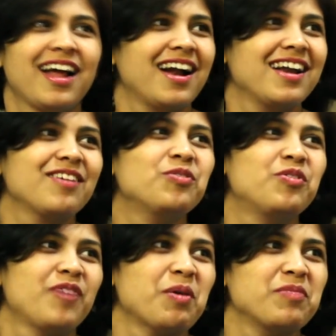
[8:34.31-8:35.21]
and a
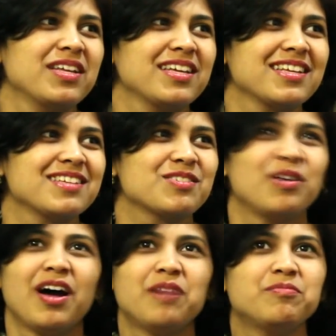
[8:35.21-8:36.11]
good family.
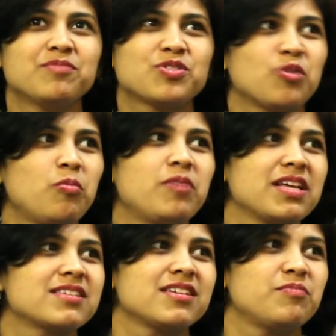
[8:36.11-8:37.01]
So I'm so
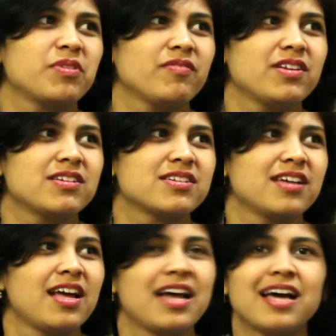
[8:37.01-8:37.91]
blessed and privileged.
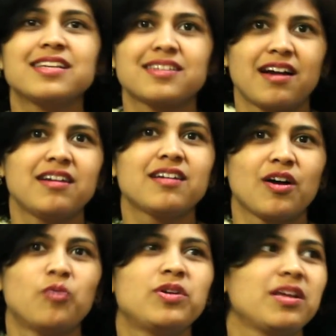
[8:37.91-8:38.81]
I started
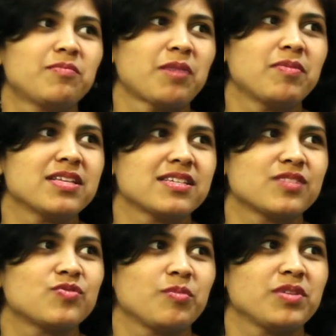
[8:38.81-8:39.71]
counting my
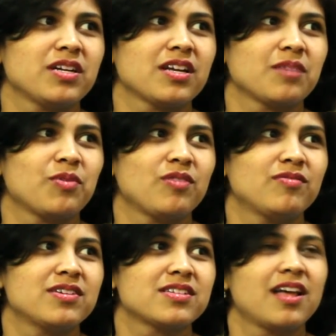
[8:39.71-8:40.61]
blessings from that time
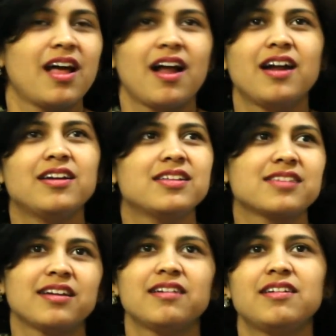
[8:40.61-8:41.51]
onwards, and
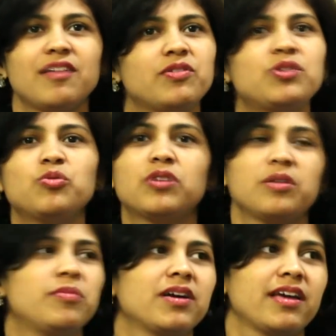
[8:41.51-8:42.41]
decided never to
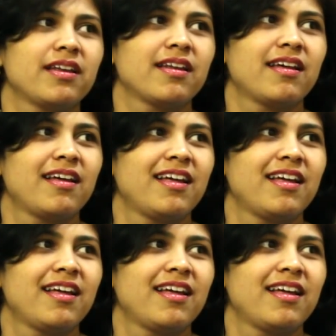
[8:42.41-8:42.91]
crib again.